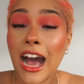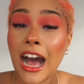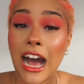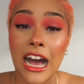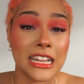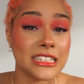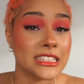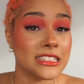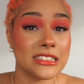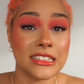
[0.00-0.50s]

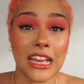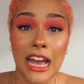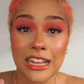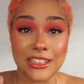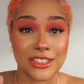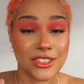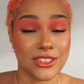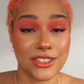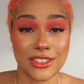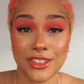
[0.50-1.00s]
I just
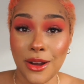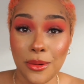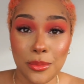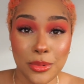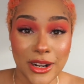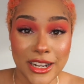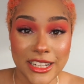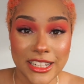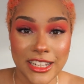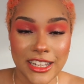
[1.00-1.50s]
had to stop
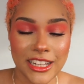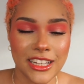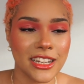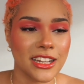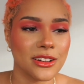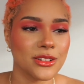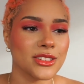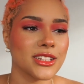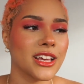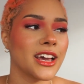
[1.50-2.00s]
right there and I was